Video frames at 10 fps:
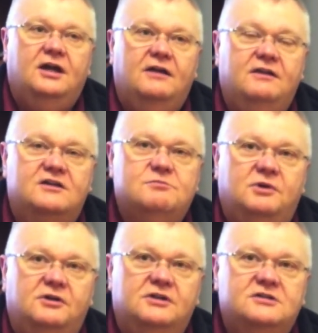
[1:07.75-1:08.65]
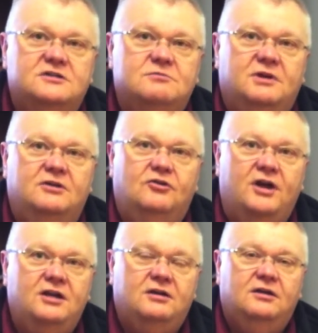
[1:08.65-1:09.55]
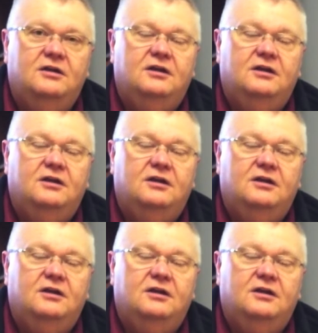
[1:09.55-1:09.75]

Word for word: Uh, the experience has been great.